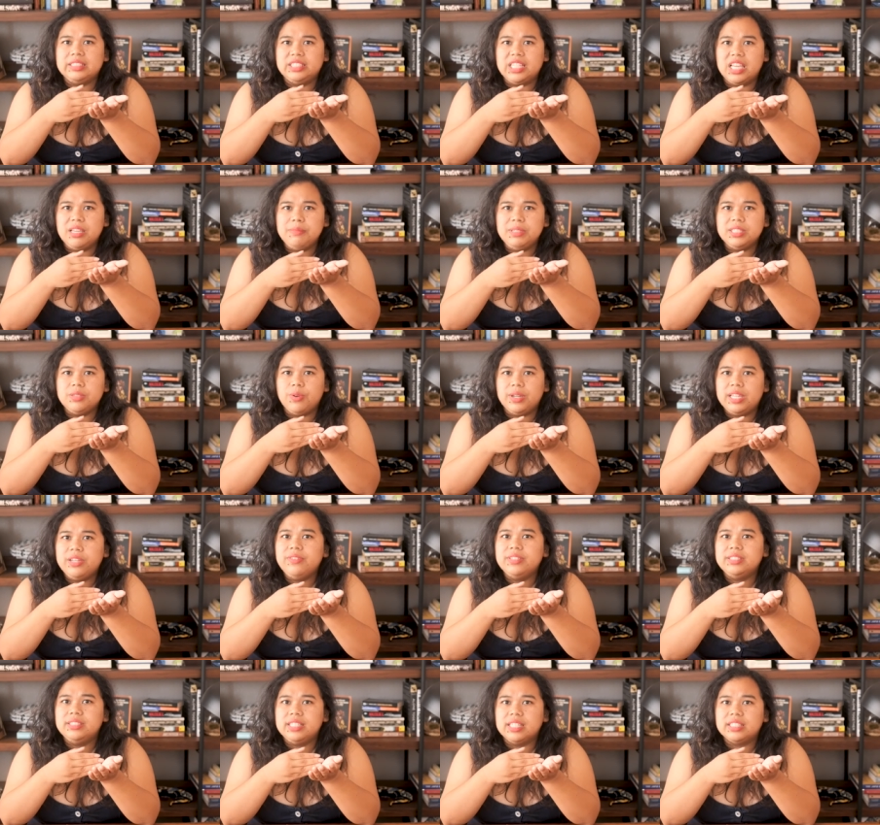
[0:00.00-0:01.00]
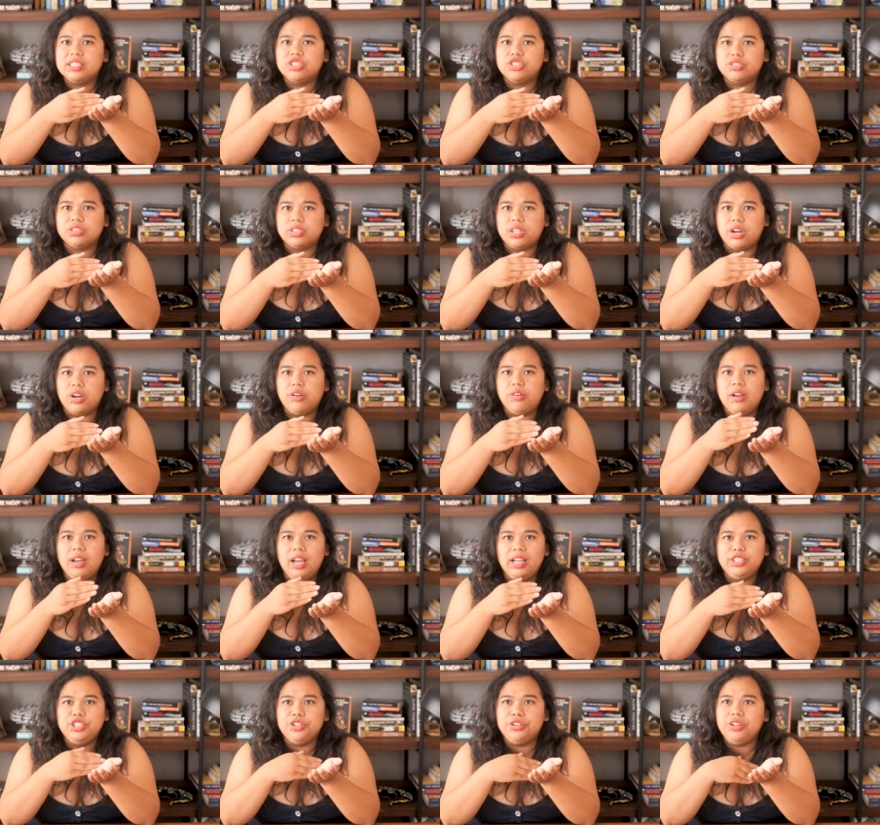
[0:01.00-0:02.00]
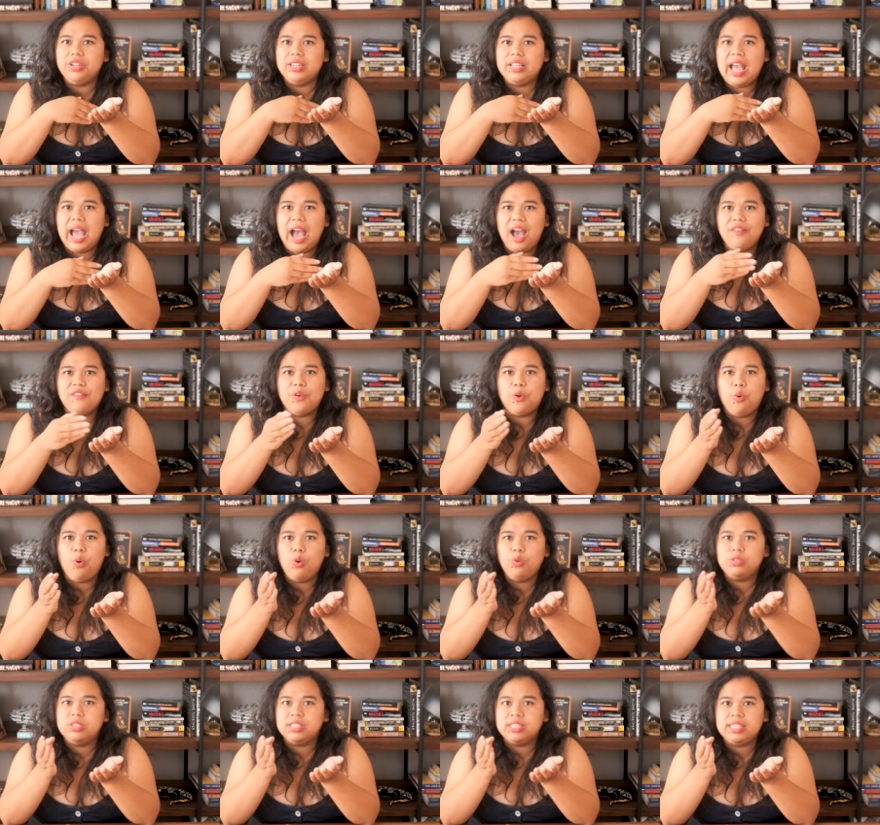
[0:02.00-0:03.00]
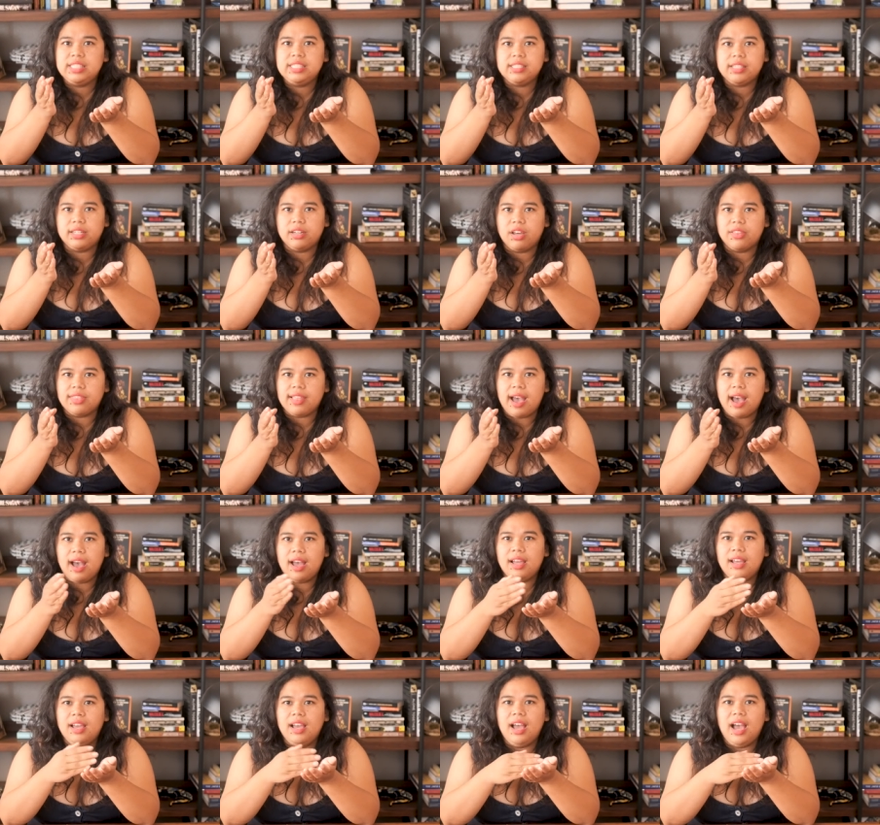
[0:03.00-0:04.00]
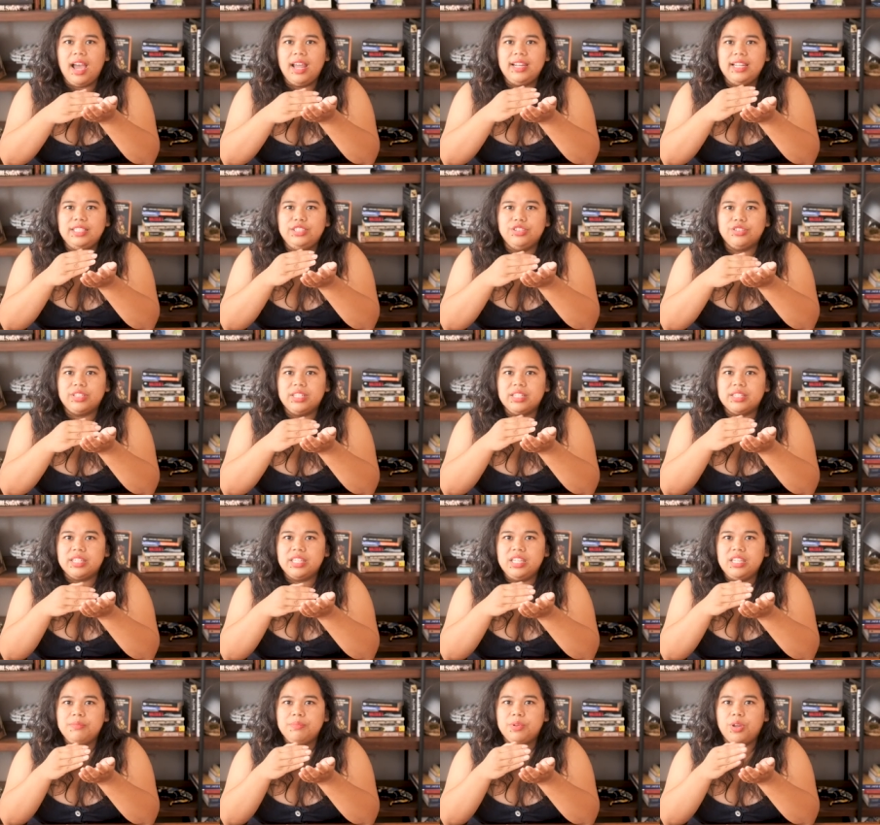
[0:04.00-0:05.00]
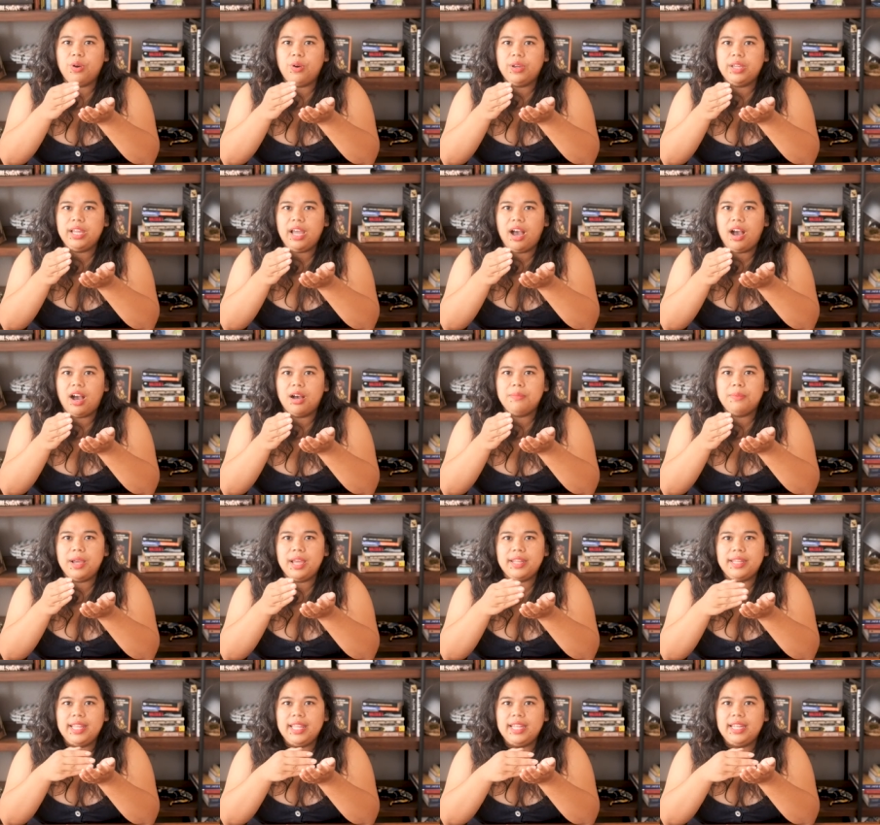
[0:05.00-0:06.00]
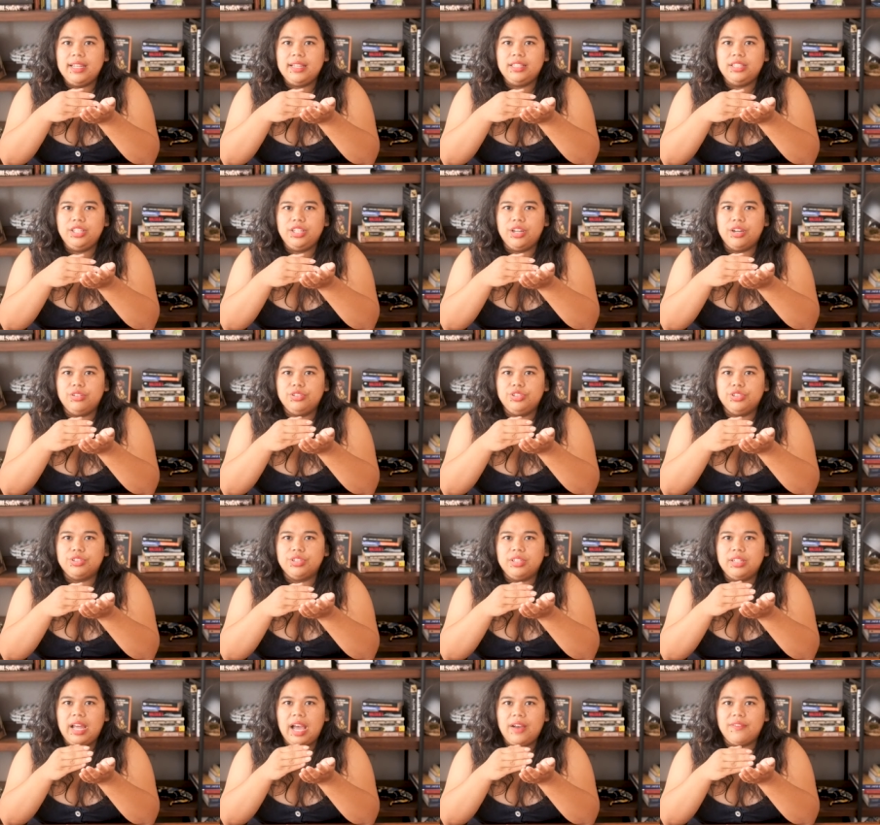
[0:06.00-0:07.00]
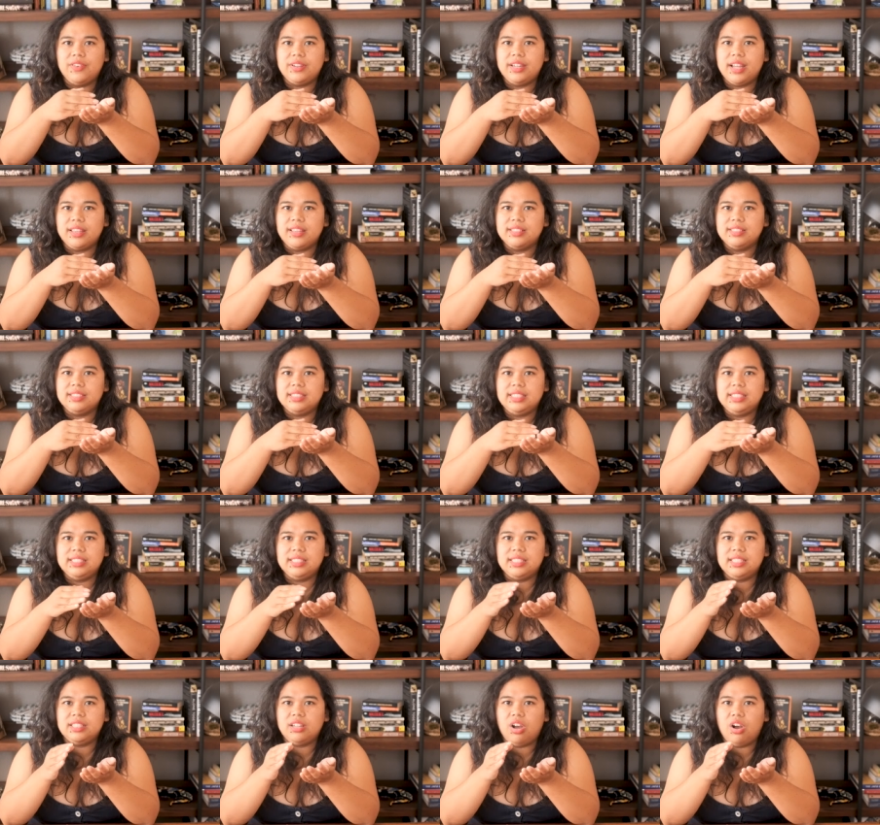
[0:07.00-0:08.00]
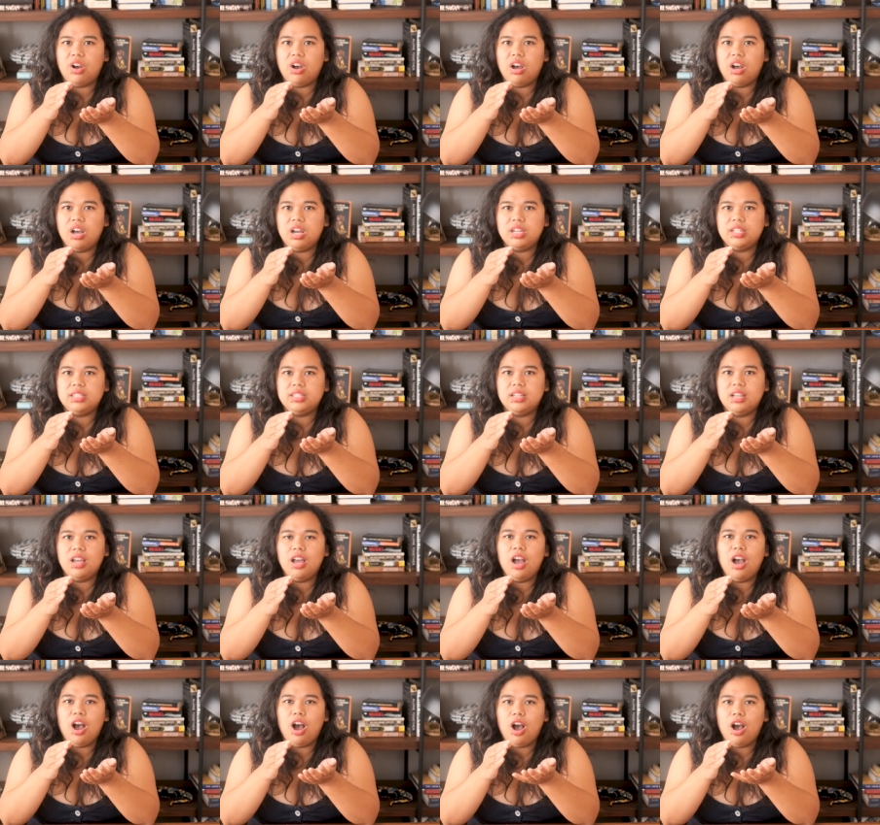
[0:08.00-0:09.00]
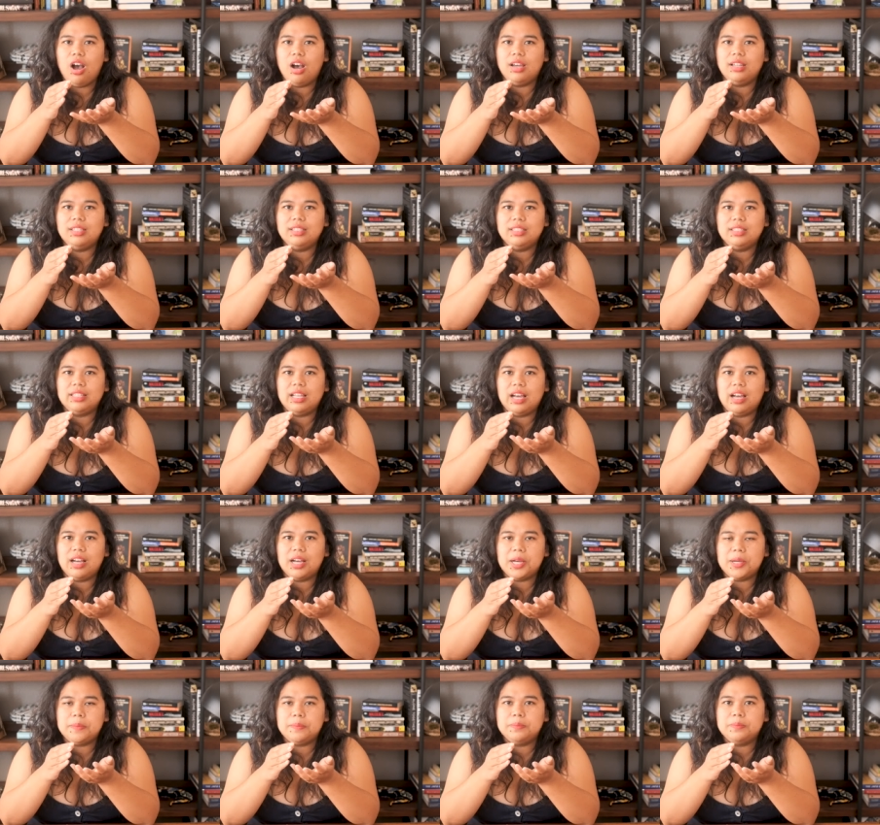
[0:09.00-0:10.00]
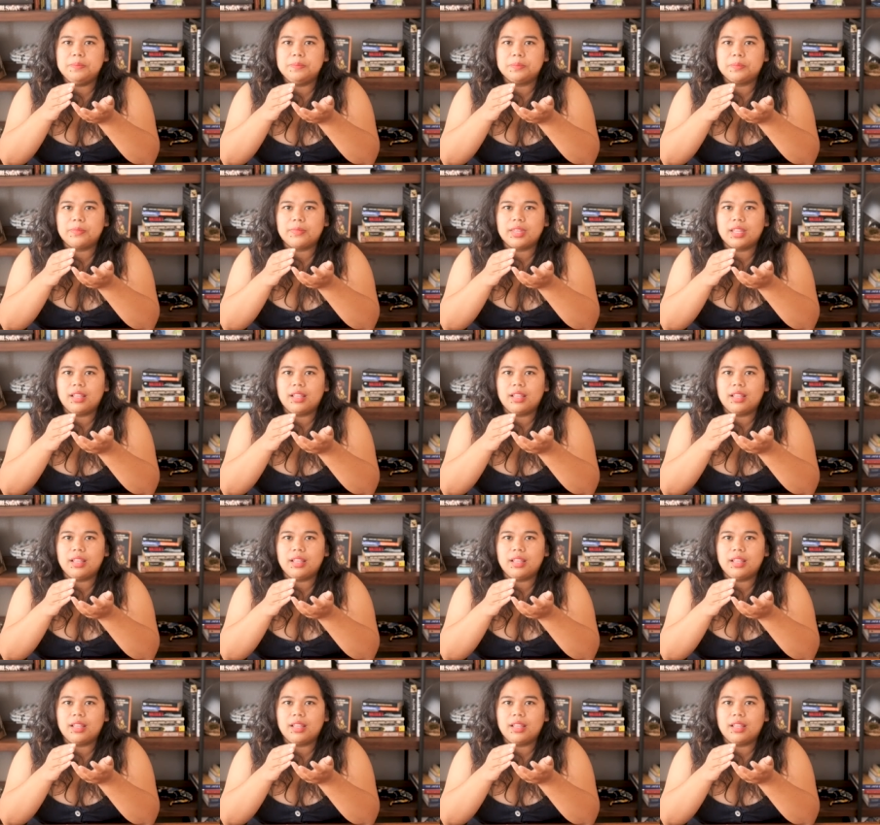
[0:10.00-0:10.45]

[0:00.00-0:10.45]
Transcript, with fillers: Jamie's when he was six years old, you could have a whole season on that. And then you could keep going up and then, you know, you could have another season on on um